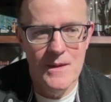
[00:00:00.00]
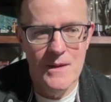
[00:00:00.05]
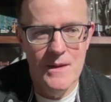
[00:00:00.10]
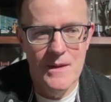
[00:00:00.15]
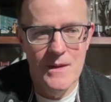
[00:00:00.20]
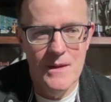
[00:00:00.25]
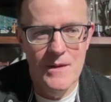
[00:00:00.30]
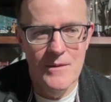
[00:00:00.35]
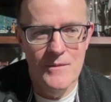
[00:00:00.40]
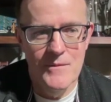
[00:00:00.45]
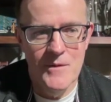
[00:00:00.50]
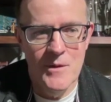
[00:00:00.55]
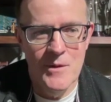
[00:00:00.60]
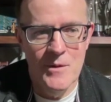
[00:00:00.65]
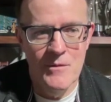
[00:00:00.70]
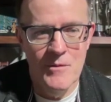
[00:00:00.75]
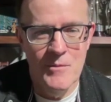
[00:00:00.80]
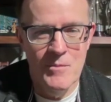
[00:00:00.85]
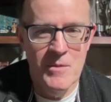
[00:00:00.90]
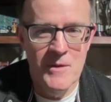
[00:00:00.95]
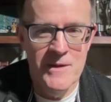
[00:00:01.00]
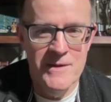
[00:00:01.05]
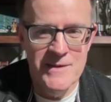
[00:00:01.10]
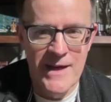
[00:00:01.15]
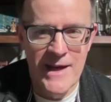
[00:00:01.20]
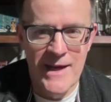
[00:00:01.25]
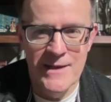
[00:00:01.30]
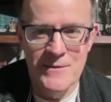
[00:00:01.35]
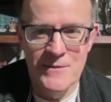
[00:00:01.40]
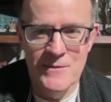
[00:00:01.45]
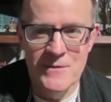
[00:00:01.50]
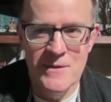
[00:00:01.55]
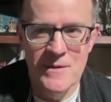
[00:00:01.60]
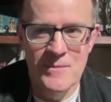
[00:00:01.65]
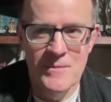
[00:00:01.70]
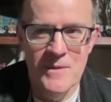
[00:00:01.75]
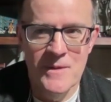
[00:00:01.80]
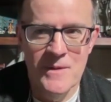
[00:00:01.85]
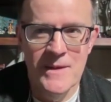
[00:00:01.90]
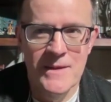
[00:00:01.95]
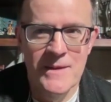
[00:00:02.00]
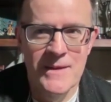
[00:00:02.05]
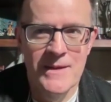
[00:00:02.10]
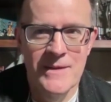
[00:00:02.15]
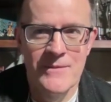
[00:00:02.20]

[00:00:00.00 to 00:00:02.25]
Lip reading: if they're going to replace actors completely.